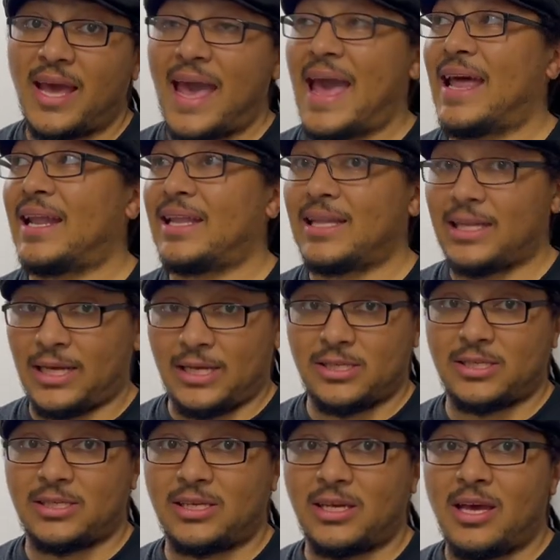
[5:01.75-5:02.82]
at
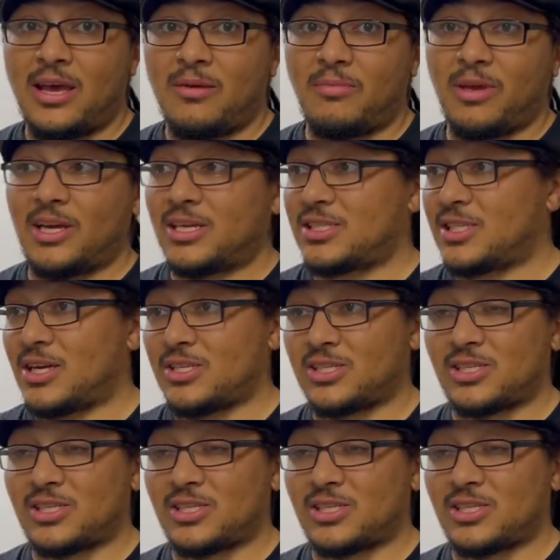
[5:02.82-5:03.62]
least because they